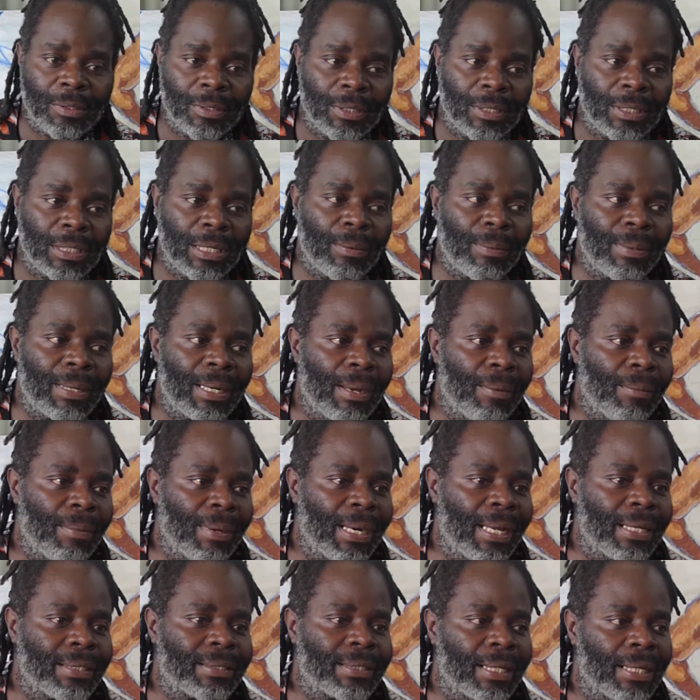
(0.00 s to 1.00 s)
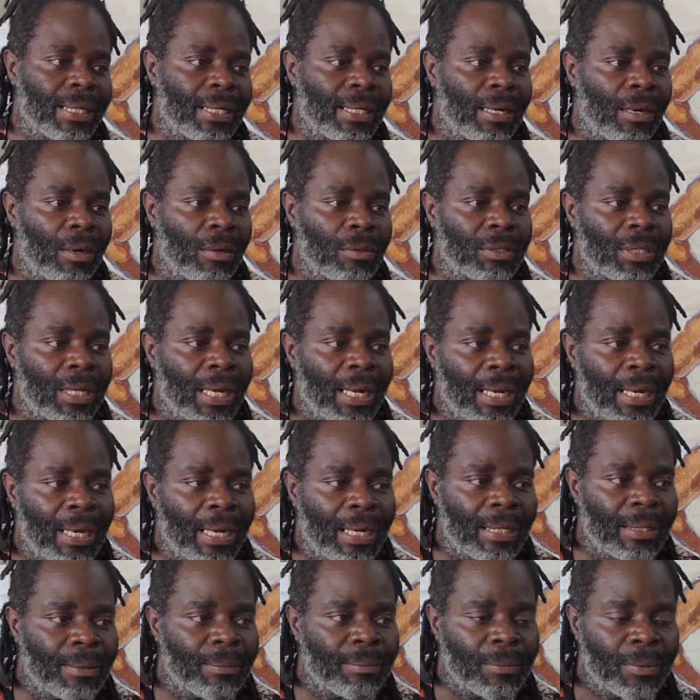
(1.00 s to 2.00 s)
Yeah, when I started out,
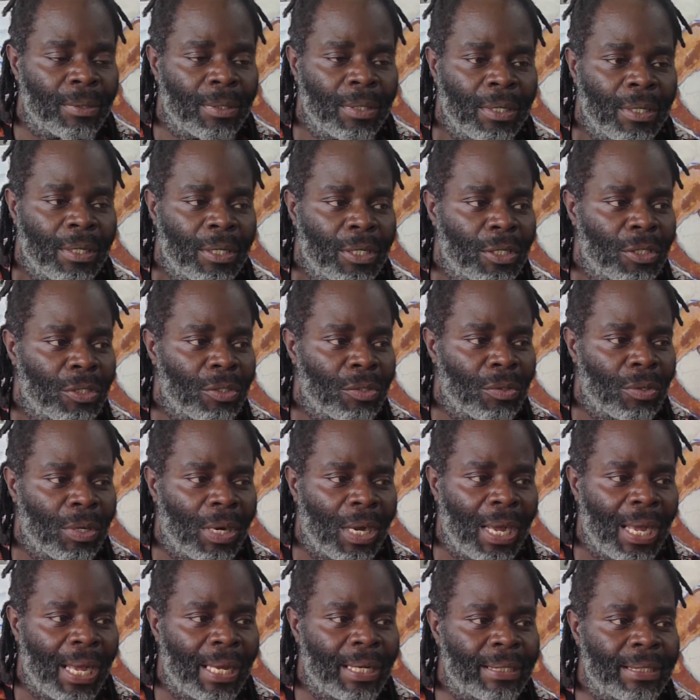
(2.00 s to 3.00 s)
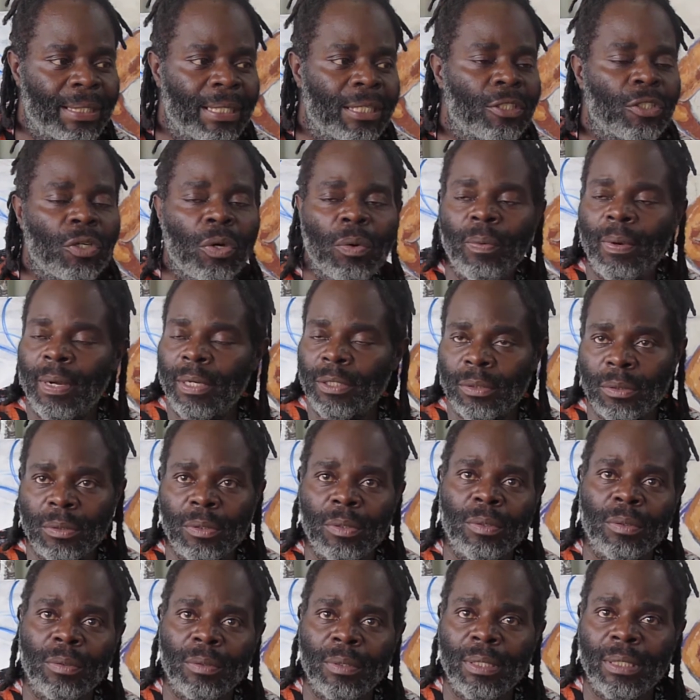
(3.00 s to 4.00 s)
I didn't know where to
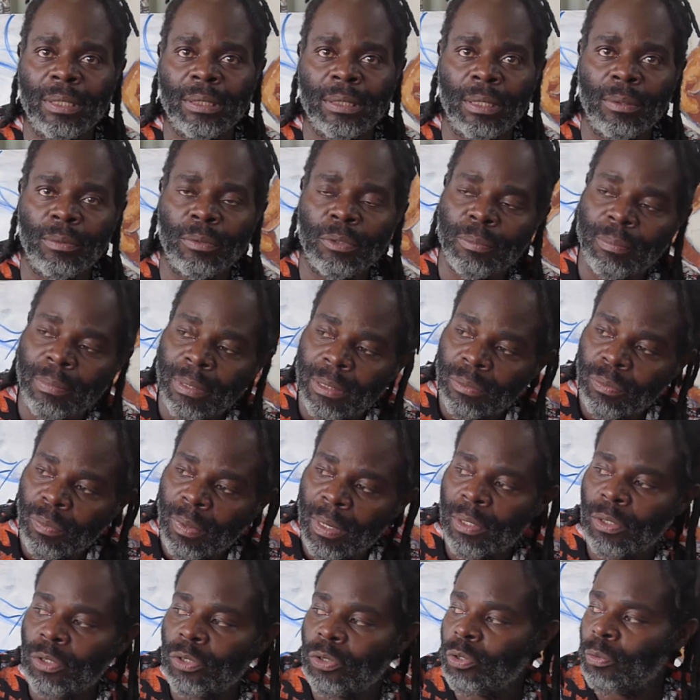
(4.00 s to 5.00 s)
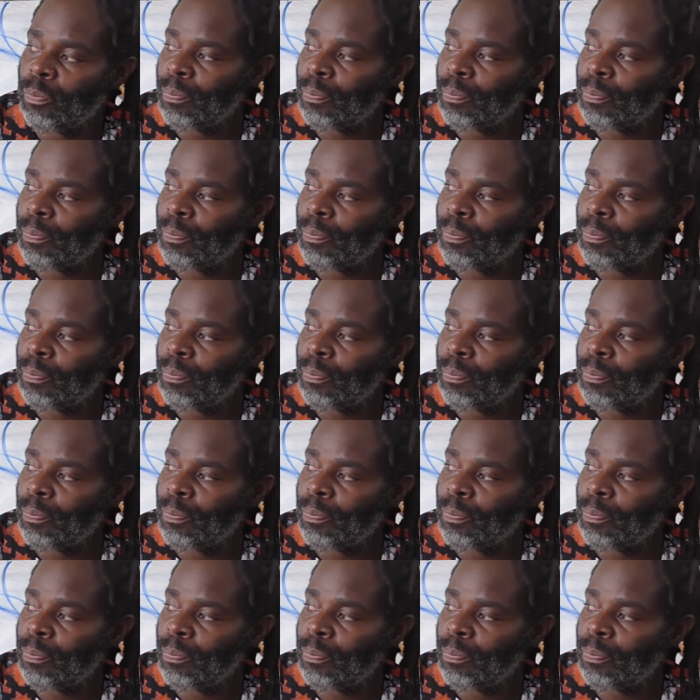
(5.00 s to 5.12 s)
go, and I would meet one or two